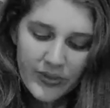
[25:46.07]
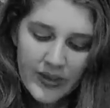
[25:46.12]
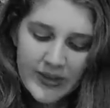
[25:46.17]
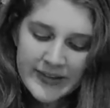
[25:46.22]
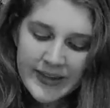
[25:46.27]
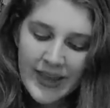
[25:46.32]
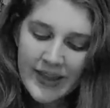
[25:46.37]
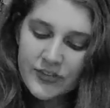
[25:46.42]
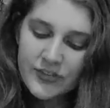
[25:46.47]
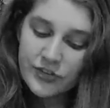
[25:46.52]

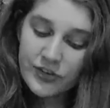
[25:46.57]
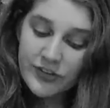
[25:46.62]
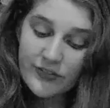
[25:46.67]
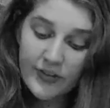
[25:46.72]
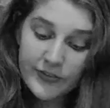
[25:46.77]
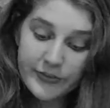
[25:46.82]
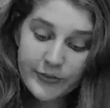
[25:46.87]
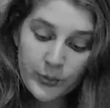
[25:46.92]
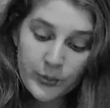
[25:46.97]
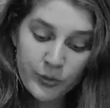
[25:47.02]
Yet she
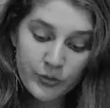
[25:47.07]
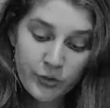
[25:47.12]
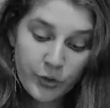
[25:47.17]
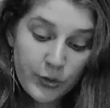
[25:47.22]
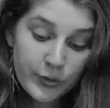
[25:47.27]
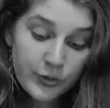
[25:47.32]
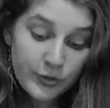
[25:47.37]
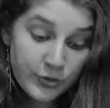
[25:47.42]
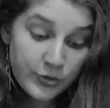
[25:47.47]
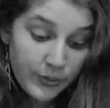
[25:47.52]
felt it was
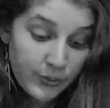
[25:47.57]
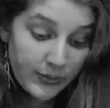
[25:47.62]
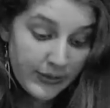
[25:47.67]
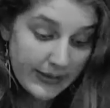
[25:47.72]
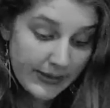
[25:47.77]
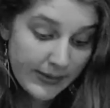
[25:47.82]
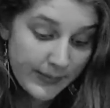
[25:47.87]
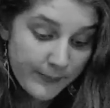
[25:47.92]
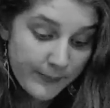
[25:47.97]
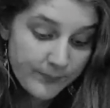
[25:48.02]
her
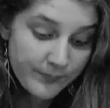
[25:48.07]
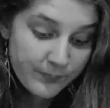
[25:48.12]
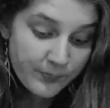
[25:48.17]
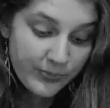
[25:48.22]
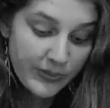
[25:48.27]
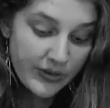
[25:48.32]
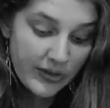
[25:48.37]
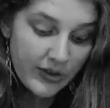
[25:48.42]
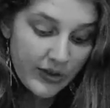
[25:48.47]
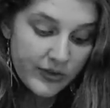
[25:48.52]
duty
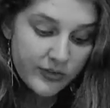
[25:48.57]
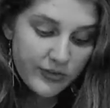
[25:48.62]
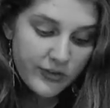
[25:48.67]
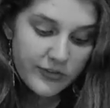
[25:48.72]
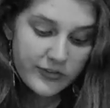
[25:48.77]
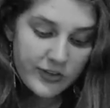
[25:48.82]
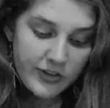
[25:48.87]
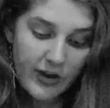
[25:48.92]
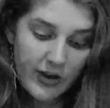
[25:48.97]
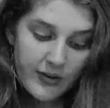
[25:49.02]
to
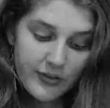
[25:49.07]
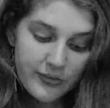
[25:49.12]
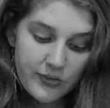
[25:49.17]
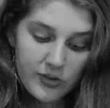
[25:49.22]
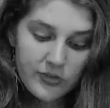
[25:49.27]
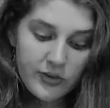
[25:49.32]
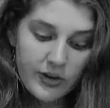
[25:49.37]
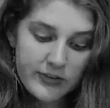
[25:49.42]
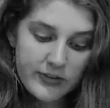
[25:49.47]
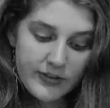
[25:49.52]
check
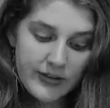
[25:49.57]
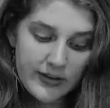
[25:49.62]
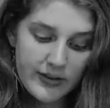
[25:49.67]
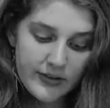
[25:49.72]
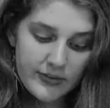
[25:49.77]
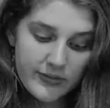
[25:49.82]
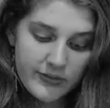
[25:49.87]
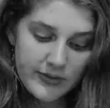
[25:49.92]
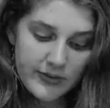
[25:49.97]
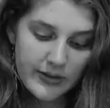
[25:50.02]
such
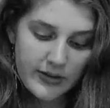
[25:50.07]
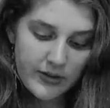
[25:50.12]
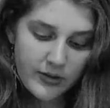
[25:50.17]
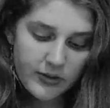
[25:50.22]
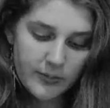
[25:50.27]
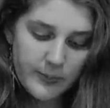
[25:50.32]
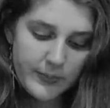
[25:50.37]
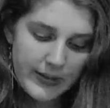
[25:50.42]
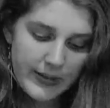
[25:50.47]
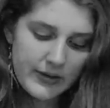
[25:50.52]
ideas in her
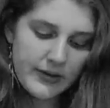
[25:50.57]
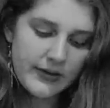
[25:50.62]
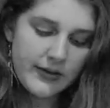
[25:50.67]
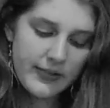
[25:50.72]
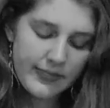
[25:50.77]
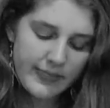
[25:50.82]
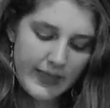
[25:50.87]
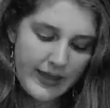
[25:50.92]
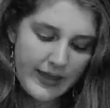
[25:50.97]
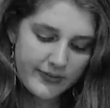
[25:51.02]
companion
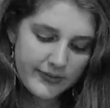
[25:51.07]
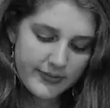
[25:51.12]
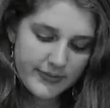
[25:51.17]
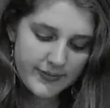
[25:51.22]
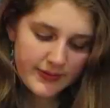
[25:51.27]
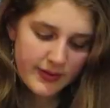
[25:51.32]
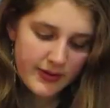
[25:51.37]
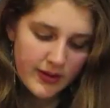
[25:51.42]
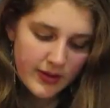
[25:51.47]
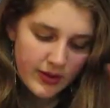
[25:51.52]
at
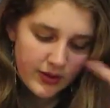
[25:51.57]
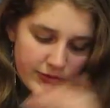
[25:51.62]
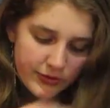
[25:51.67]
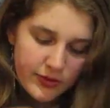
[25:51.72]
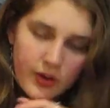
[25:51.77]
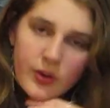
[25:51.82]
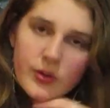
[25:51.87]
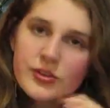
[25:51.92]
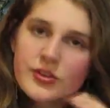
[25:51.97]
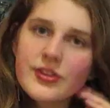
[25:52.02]
last.
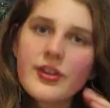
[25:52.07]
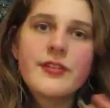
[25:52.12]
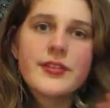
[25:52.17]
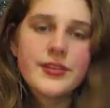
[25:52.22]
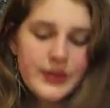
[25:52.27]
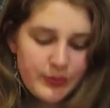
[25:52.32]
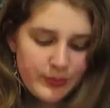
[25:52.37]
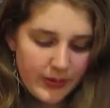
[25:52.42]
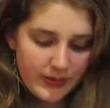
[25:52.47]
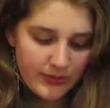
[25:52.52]
So she
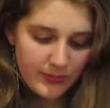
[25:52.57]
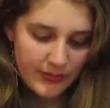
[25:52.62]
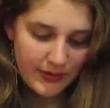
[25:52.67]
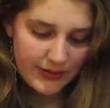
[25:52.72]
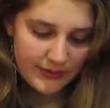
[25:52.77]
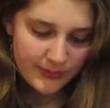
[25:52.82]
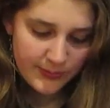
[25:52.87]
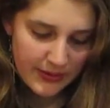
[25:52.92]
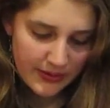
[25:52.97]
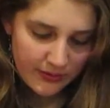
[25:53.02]
obviously reminds him that
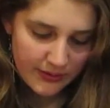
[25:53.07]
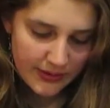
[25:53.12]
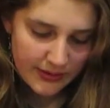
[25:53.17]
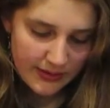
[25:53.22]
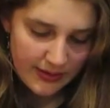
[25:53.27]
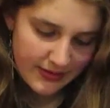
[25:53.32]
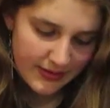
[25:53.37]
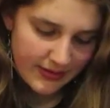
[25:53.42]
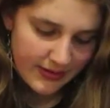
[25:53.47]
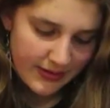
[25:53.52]
he's married,
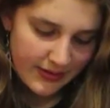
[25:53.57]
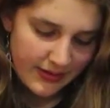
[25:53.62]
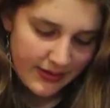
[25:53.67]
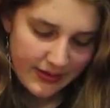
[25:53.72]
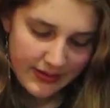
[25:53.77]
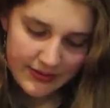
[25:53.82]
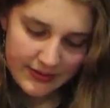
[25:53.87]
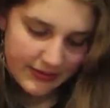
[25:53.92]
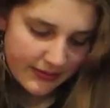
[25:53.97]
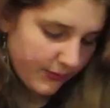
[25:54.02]

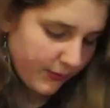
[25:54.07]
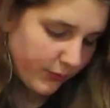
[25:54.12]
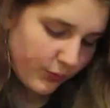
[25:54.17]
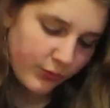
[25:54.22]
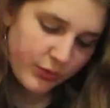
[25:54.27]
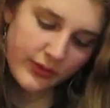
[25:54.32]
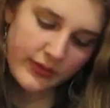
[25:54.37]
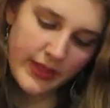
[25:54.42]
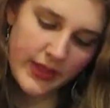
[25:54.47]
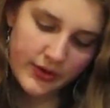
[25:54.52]
and
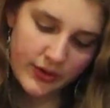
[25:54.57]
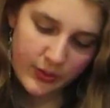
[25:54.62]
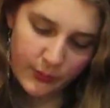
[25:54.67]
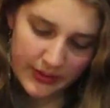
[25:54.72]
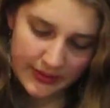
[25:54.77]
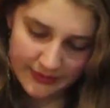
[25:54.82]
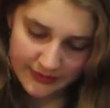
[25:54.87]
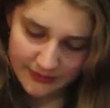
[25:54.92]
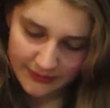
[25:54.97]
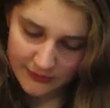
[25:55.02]
the letter
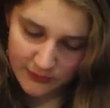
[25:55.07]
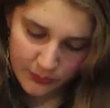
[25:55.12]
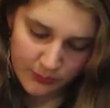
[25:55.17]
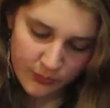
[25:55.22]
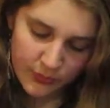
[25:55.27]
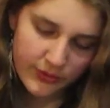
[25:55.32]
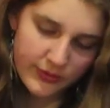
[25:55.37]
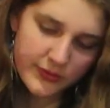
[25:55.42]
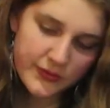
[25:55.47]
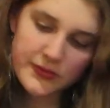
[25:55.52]
awakens his
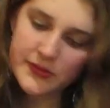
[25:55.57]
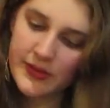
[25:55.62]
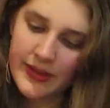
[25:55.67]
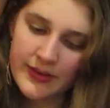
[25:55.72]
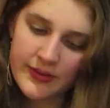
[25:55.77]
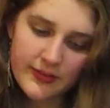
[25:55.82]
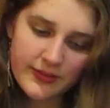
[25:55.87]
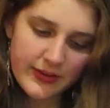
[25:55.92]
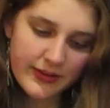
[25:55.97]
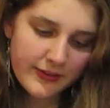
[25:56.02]
remorse,
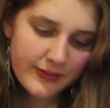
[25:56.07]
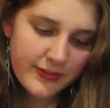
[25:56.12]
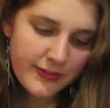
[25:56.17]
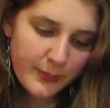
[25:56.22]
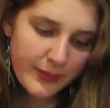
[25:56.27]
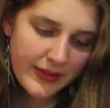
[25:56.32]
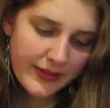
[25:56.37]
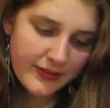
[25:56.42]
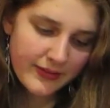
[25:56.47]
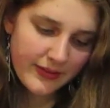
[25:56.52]
and he
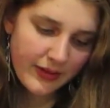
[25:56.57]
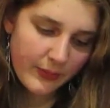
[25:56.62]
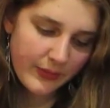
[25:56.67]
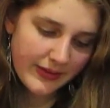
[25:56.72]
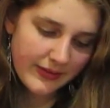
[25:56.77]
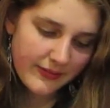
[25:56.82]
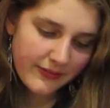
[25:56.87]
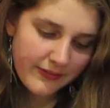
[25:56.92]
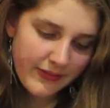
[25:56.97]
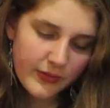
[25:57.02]
explains how he
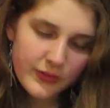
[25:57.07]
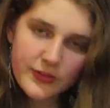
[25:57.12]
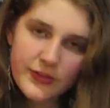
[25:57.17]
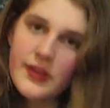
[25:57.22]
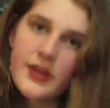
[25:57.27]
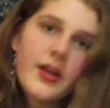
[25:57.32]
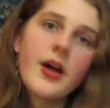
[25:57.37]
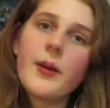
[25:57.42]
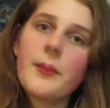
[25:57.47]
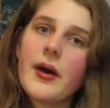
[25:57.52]
had felt
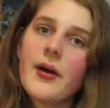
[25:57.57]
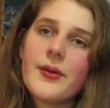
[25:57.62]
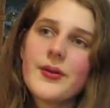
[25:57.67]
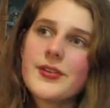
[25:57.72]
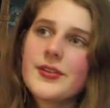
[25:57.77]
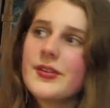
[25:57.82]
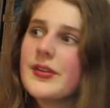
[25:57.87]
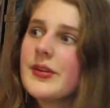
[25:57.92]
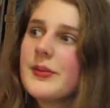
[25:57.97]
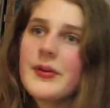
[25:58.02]
about
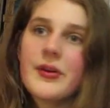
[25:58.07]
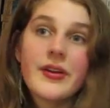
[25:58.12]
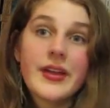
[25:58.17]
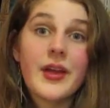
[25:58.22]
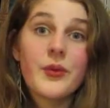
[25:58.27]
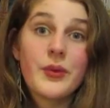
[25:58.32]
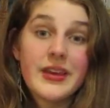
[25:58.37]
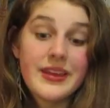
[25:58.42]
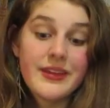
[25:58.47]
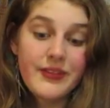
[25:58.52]

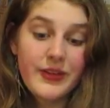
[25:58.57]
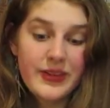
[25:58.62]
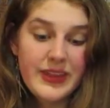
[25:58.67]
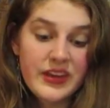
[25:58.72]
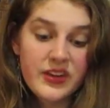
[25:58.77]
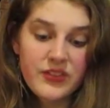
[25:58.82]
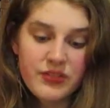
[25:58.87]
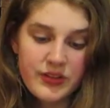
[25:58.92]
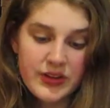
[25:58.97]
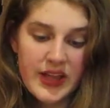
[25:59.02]
Marianne when he felt he
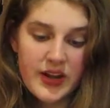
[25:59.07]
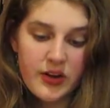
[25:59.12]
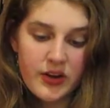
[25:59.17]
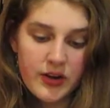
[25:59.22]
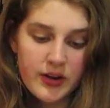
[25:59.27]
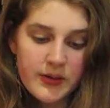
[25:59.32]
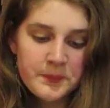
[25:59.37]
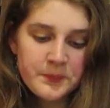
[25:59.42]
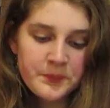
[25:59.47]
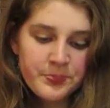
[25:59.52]
could forget
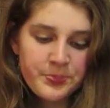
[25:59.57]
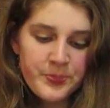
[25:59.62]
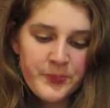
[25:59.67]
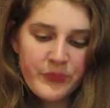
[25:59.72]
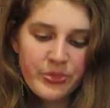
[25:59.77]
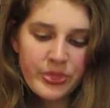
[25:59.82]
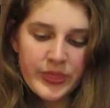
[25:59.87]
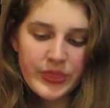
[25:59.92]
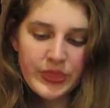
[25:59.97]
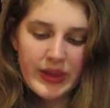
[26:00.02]
her.
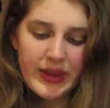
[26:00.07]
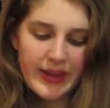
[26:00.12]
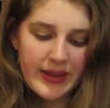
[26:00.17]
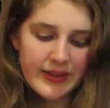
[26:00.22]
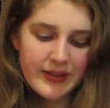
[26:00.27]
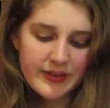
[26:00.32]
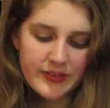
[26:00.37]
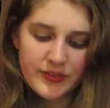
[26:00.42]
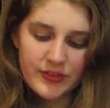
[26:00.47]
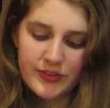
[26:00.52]

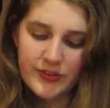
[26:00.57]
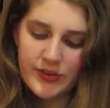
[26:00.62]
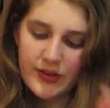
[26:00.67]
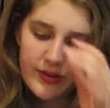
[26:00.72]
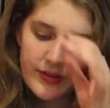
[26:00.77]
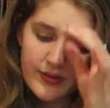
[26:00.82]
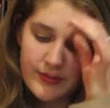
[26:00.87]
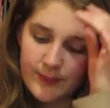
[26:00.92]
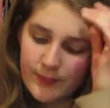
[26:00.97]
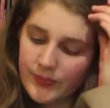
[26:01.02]
And just
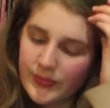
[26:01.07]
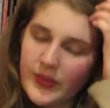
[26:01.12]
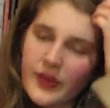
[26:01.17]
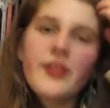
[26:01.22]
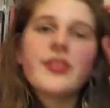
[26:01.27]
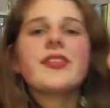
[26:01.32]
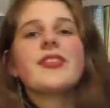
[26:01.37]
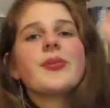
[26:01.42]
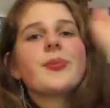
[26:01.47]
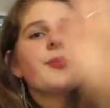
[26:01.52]

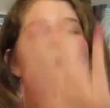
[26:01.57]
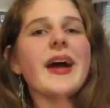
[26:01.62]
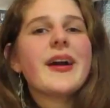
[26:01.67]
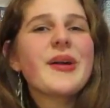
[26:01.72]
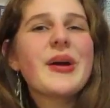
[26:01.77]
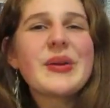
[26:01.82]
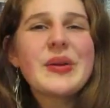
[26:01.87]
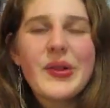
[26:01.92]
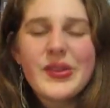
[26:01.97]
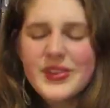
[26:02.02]
all this
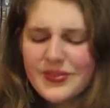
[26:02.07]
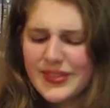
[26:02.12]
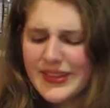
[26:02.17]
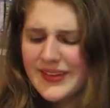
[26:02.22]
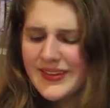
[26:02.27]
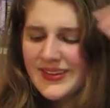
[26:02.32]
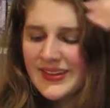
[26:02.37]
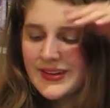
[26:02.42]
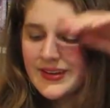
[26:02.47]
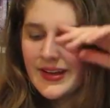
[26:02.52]
background knowledge of
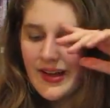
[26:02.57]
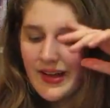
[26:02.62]
London,